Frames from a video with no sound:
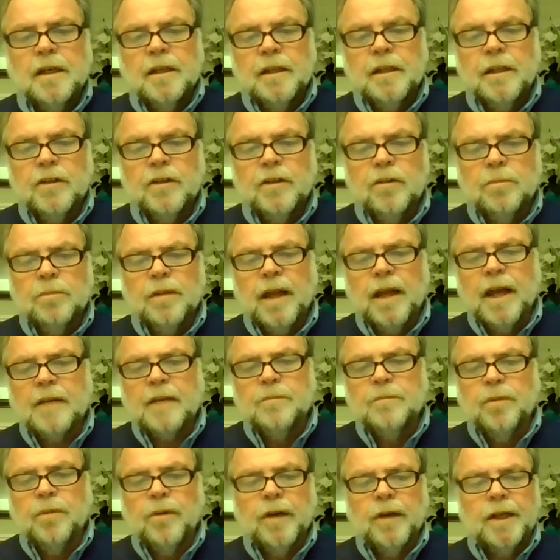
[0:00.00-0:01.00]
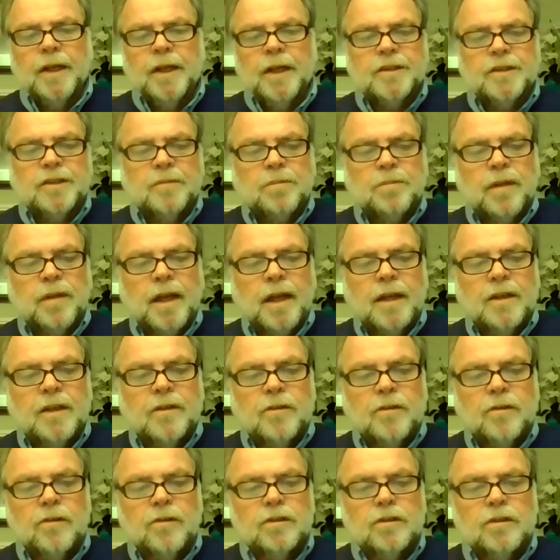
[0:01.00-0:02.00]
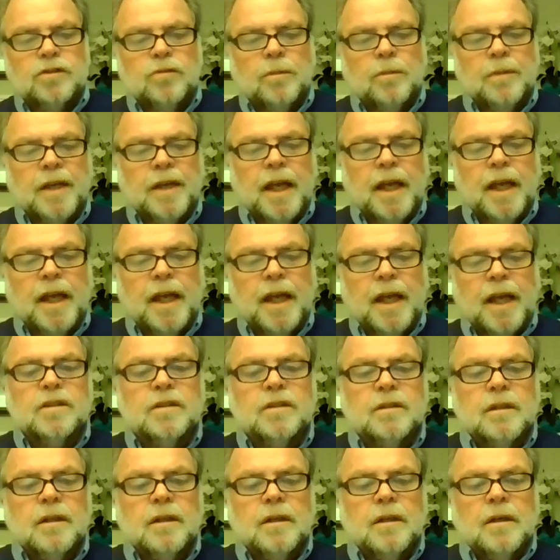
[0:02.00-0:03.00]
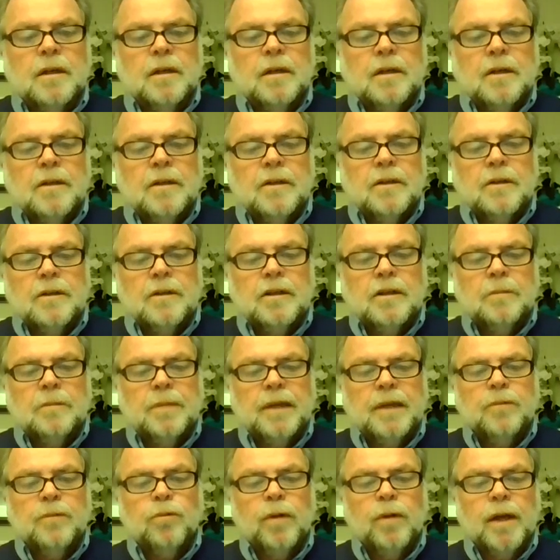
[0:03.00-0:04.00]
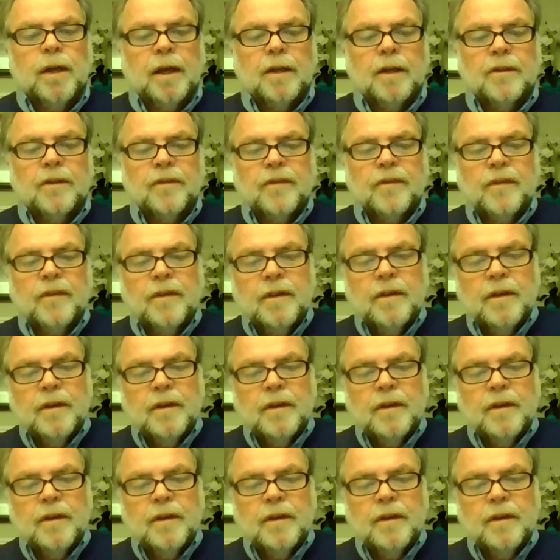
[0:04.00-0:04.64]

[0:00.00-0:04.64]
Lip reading: little black boys and black girls will be able to be with